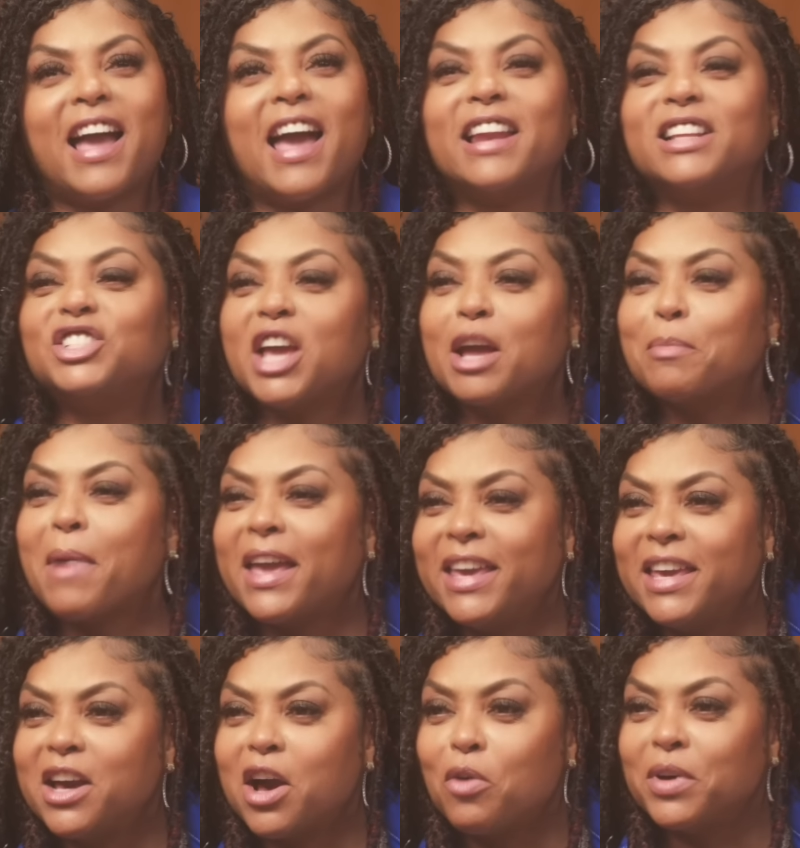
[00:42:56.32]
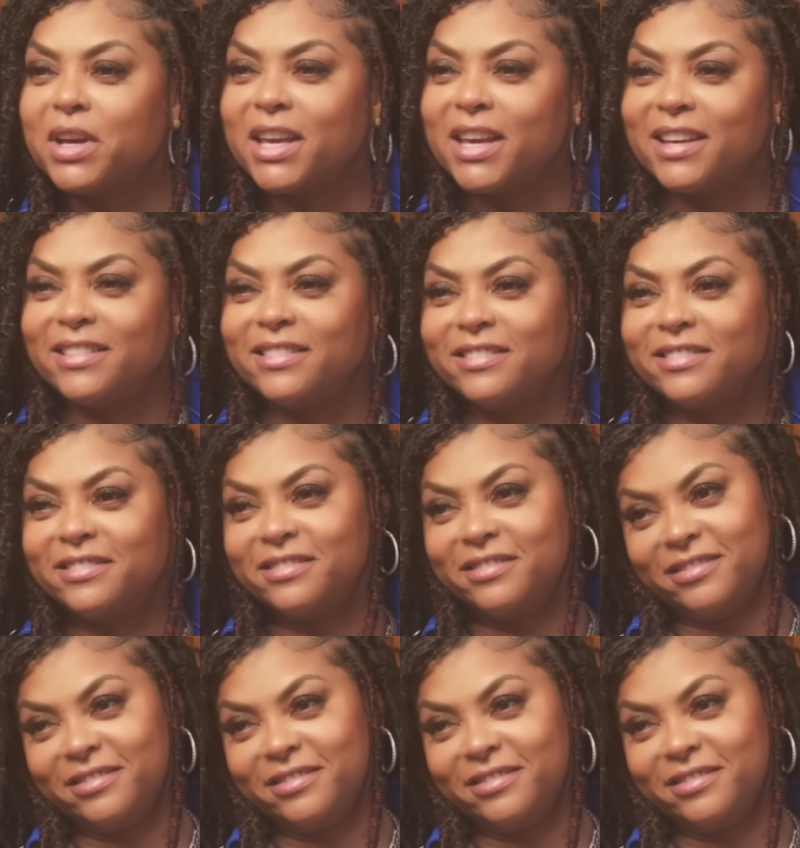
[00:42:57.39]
I got to check my ego again.